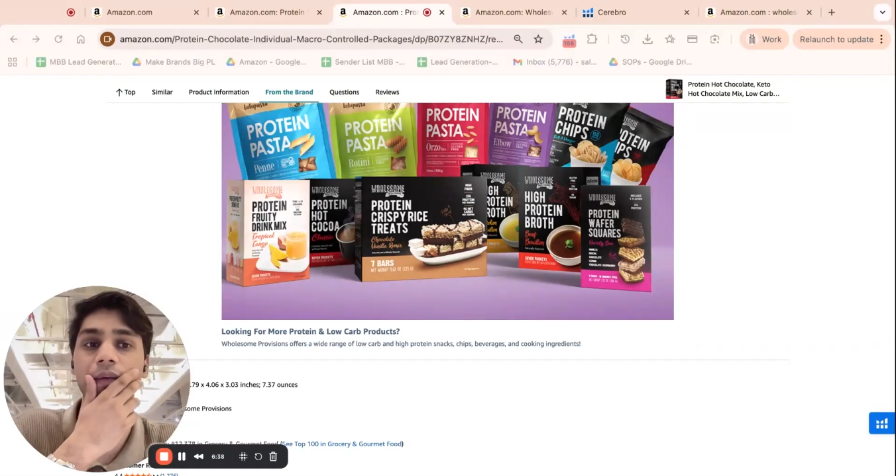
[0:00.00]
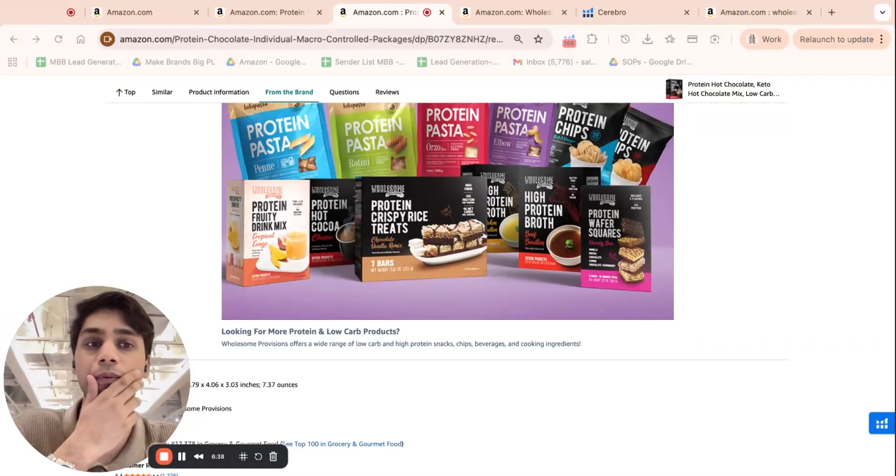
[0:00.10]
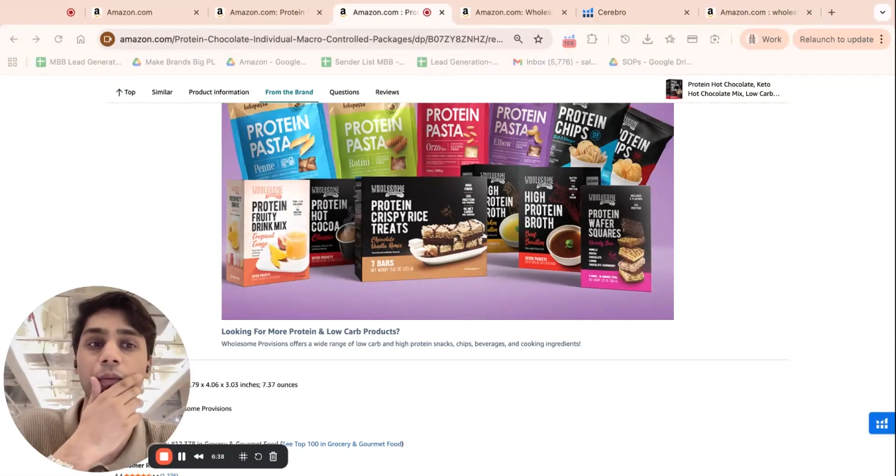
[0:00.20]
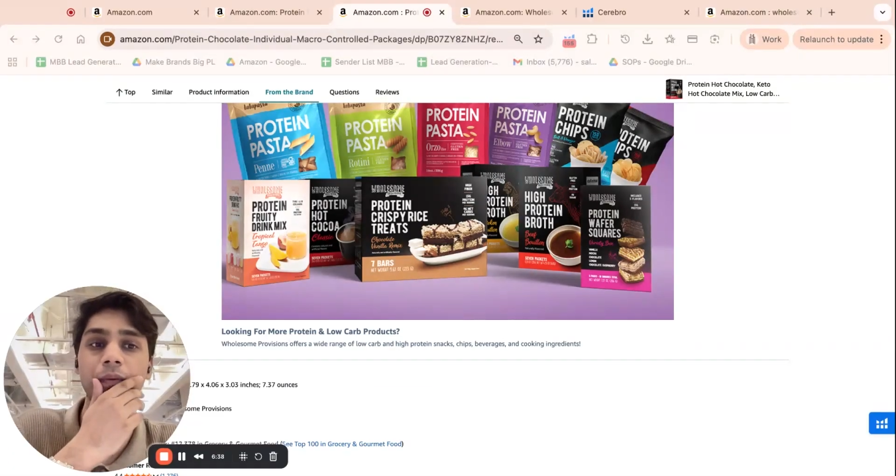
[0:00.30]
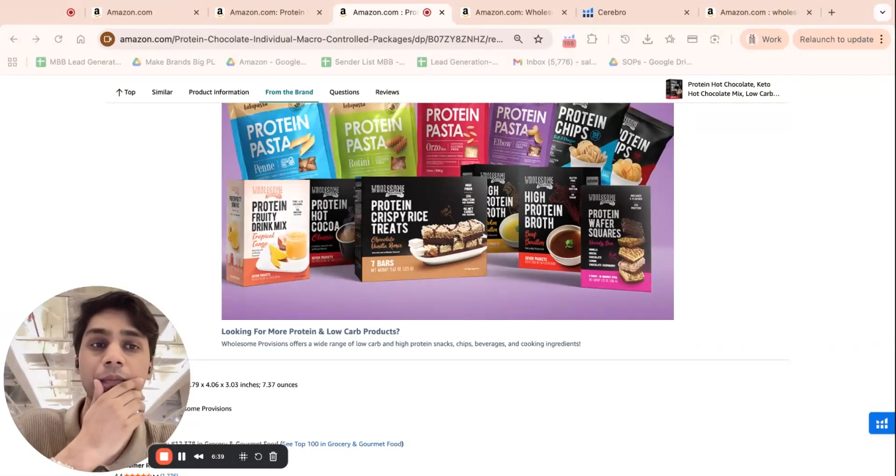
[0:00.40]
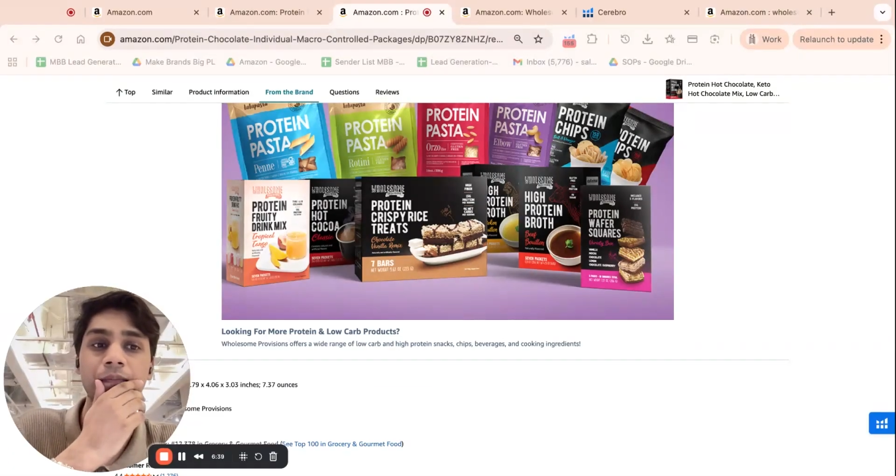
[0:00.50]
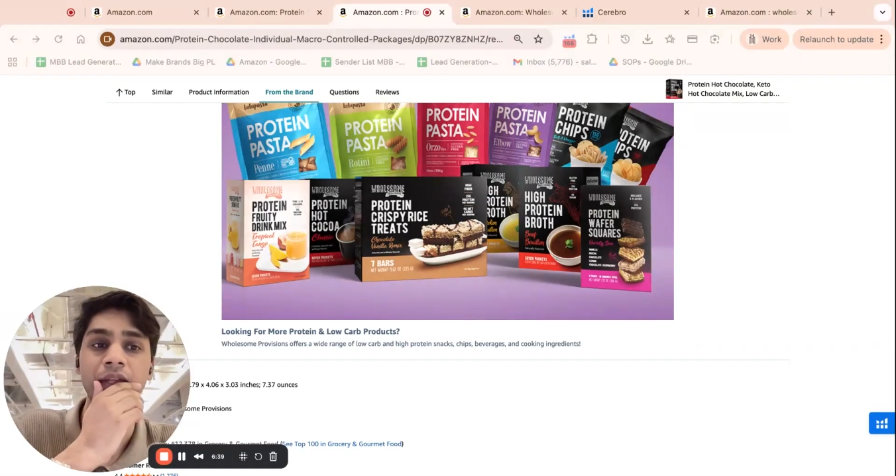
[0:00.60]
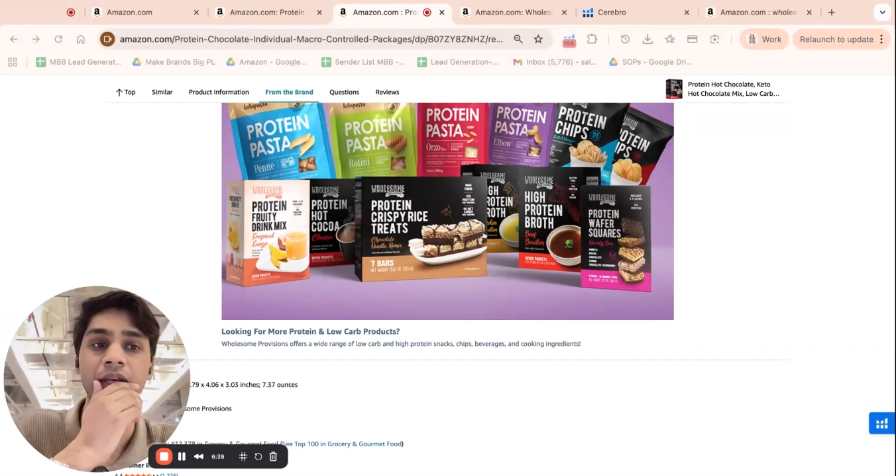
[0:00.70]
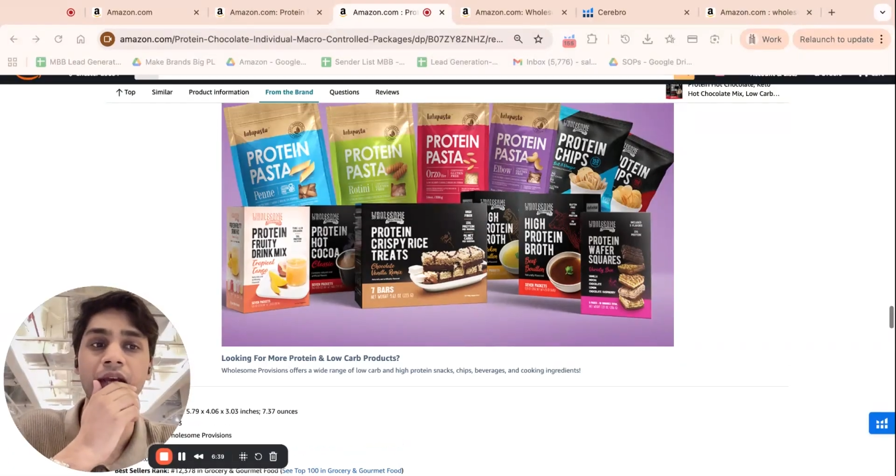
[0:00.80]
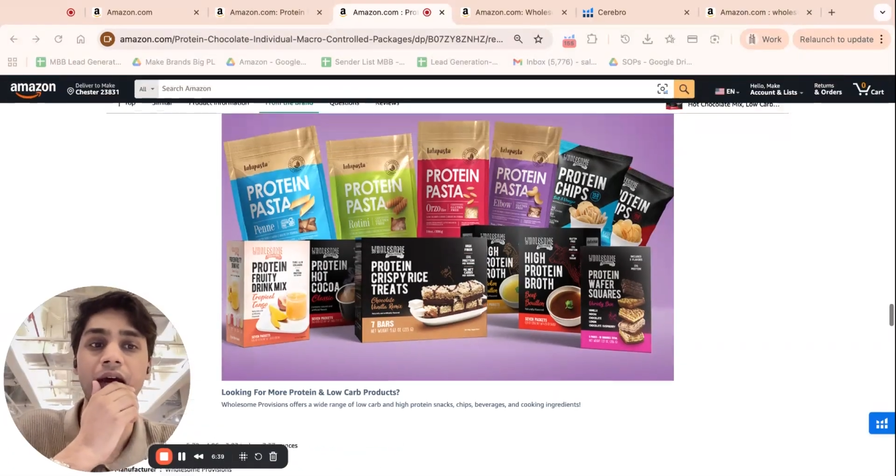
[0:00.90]
a problem.
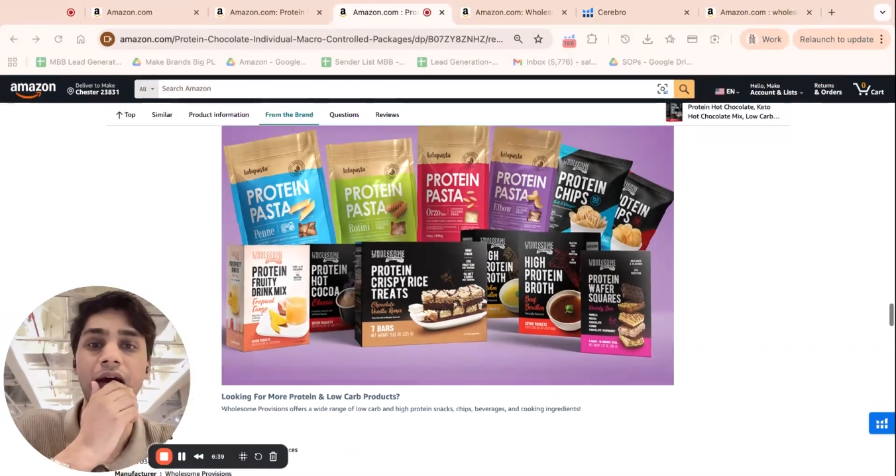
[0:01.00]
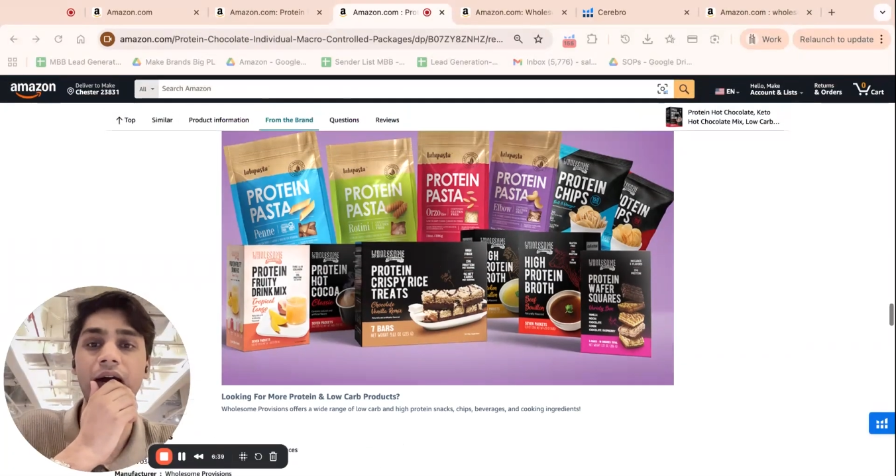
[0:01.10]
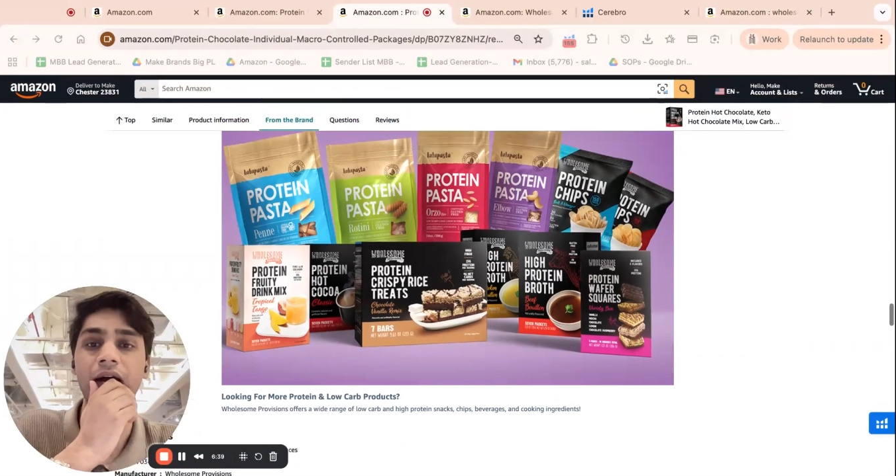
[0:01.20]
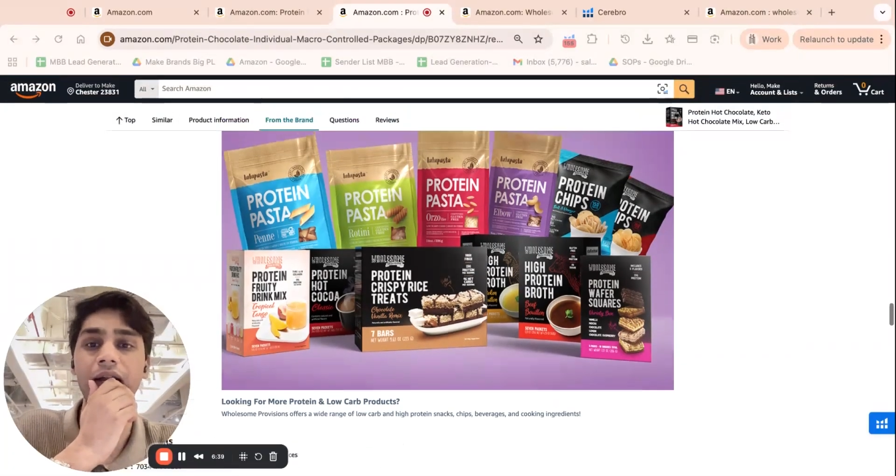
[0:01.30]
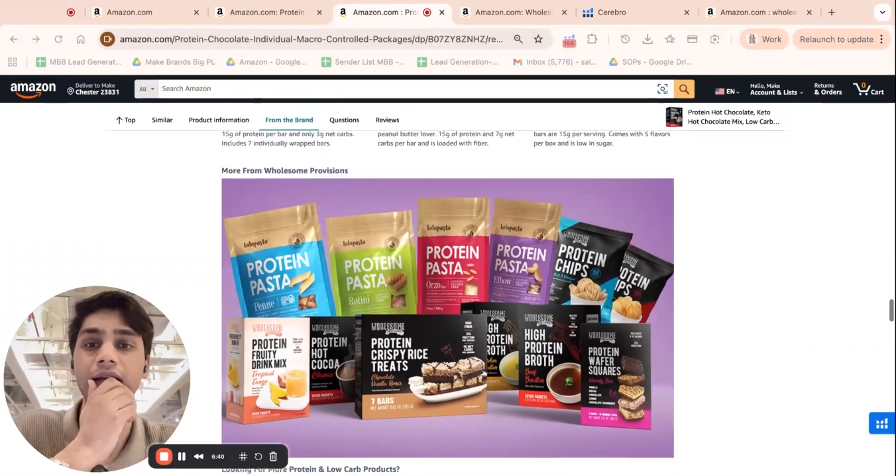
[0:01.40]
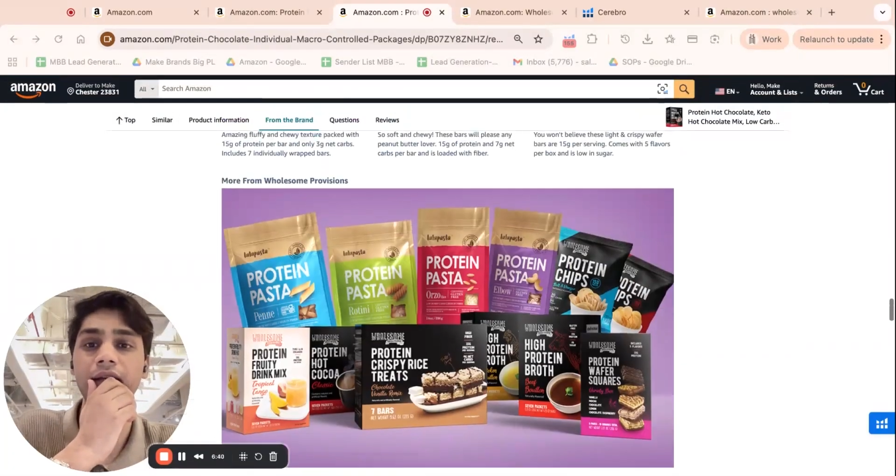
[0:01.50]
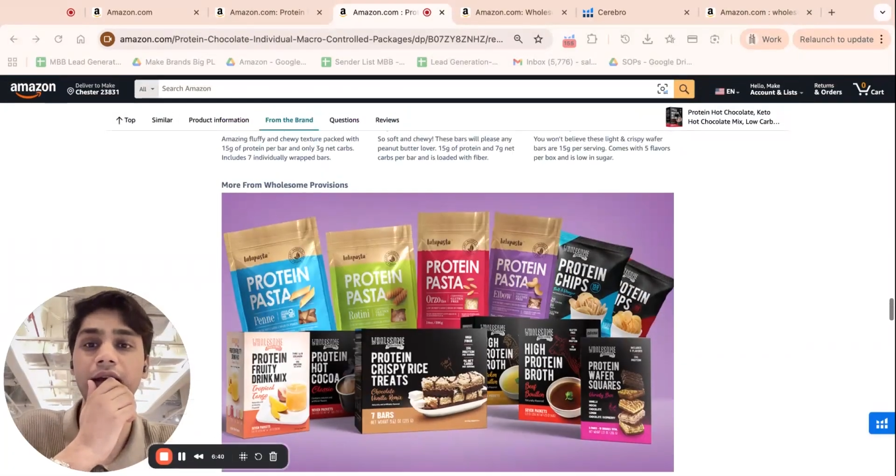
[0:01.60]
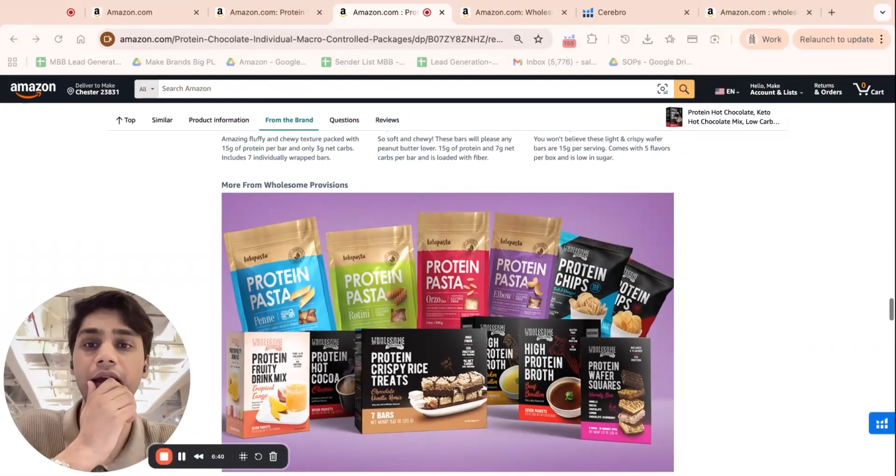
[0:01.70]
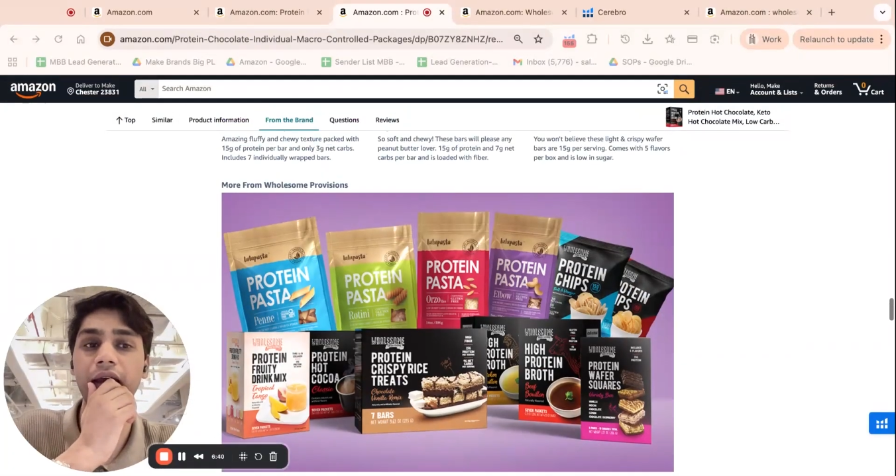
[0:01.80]
And